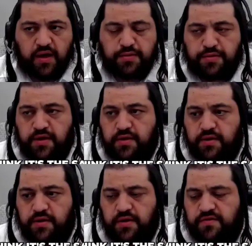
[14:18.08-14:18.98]
I
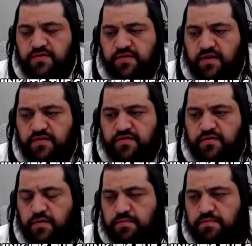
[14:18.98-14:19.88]
think it's
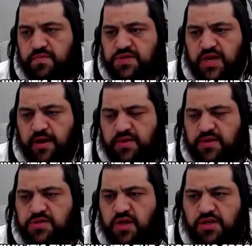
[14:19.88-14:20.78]
the same.
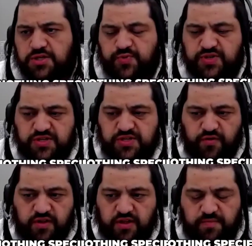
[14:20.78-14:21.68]
There's nothing
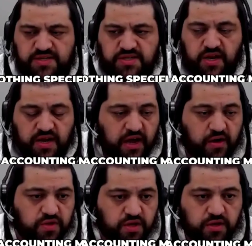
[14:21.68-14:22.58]
specific that makes it
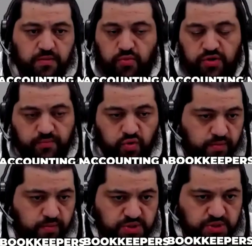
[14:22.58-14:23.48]
accounting more than
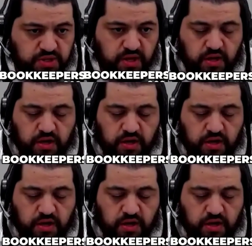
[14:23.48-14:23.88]
bookkeepers.